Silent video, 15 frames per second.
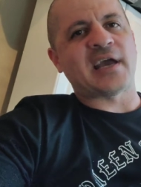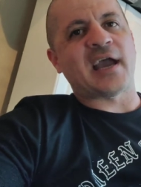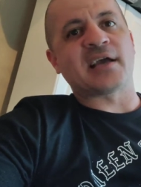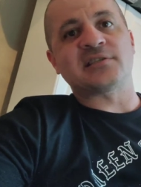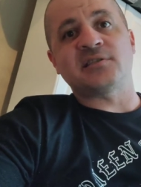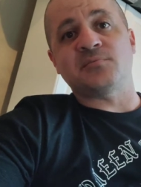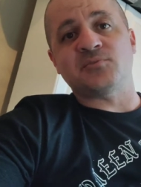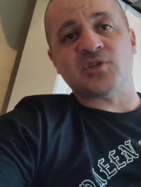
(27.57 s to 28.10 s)

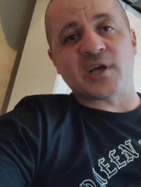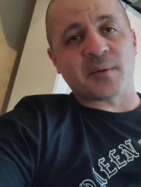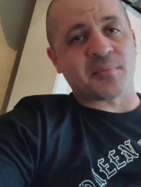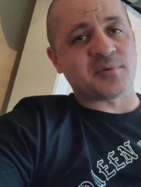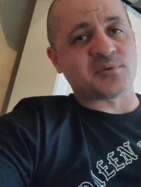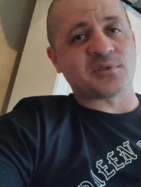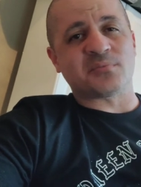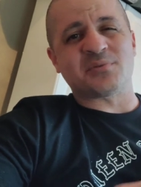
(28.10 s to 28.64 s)
tag team
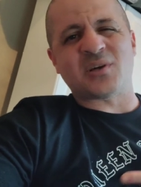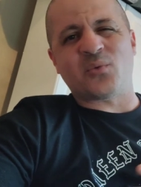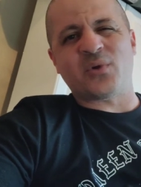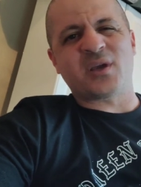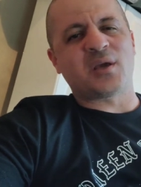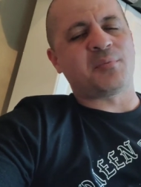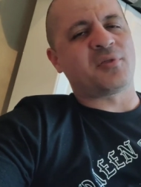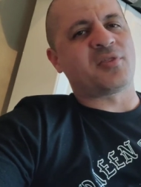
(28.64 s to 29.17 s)
championships that
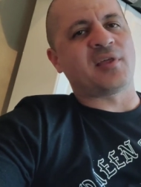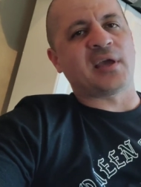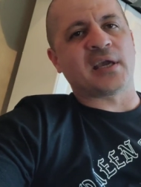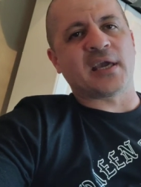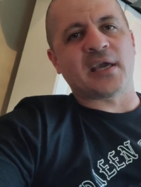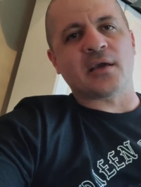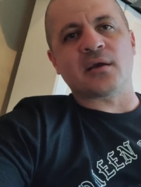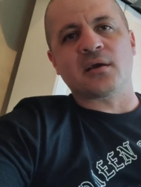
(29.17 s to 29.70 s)
we keep
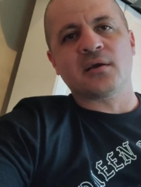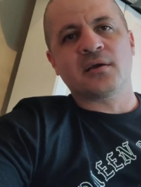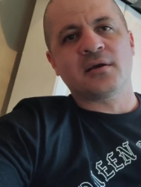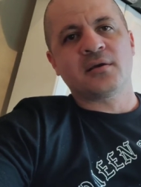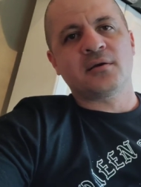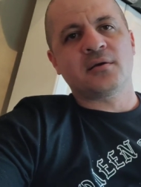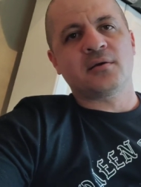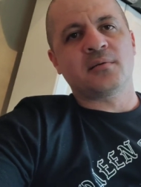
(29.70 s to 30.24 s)
thinking
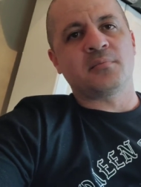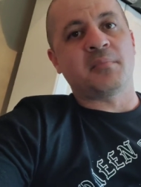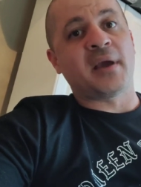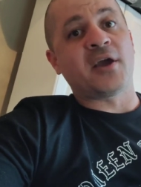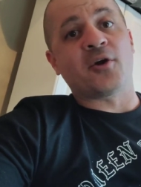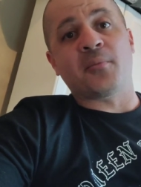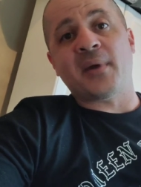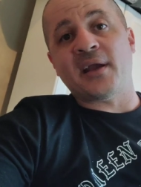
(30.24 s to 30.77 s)

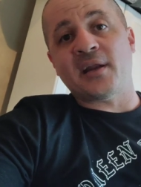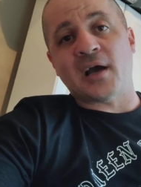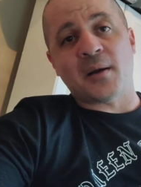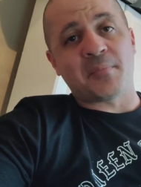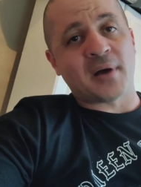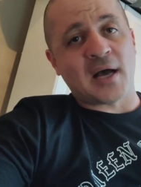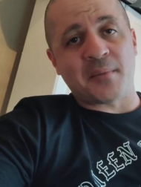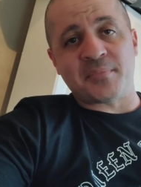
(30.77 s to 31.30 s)
may or may
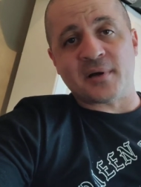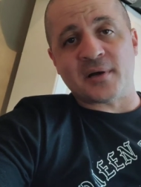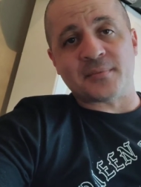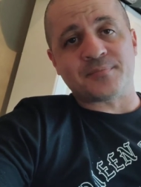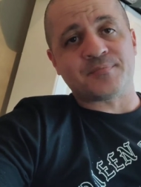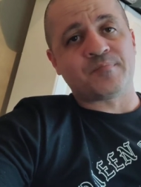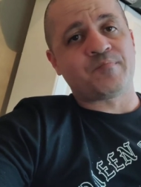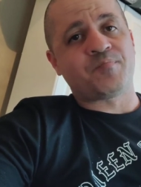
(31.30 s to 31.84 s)
not pop
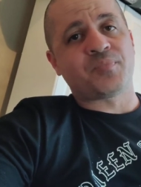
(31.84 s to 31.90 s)
up.